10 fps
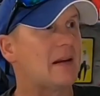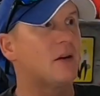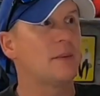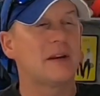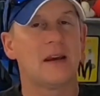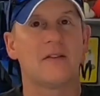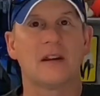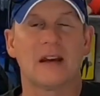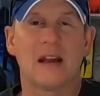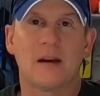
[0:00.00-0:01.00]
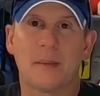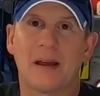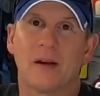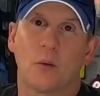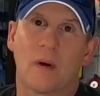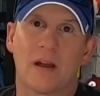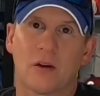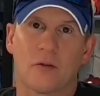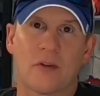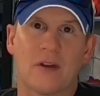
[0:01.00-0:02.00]
and I'll be giving an Inaman
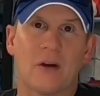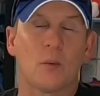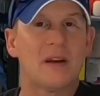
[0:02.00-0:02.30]
away over there.